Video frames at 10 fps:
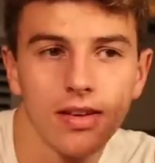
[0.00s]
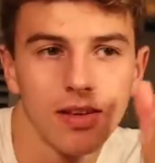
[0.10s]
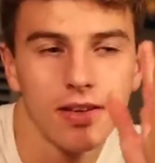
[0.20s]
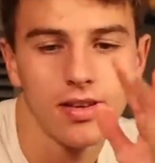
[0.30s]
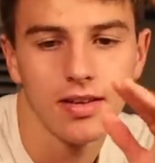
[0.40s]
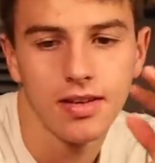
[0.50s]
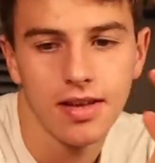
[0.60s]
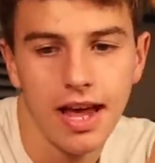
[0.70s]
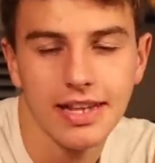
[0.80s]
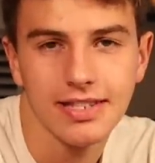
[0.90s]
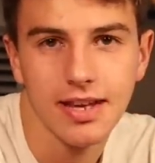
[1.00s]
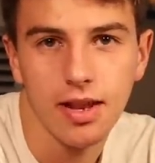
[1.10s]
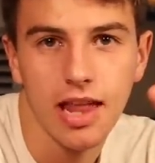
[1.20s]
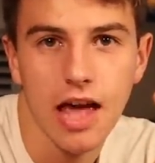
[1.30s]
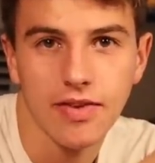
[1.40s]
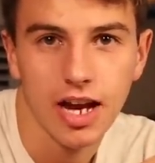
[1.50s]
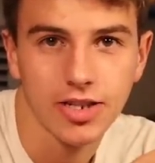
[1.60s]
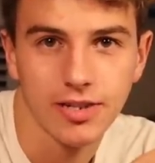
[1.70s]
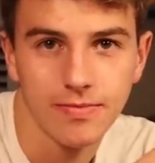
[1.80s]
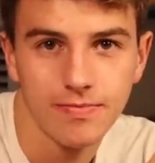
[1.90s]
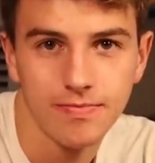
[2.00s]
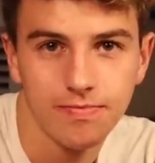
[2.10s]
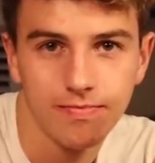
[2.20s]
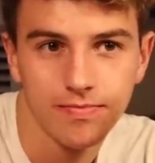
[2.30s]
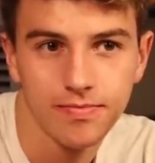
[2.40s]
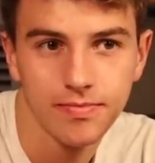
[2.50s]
No. It's live action. Correct.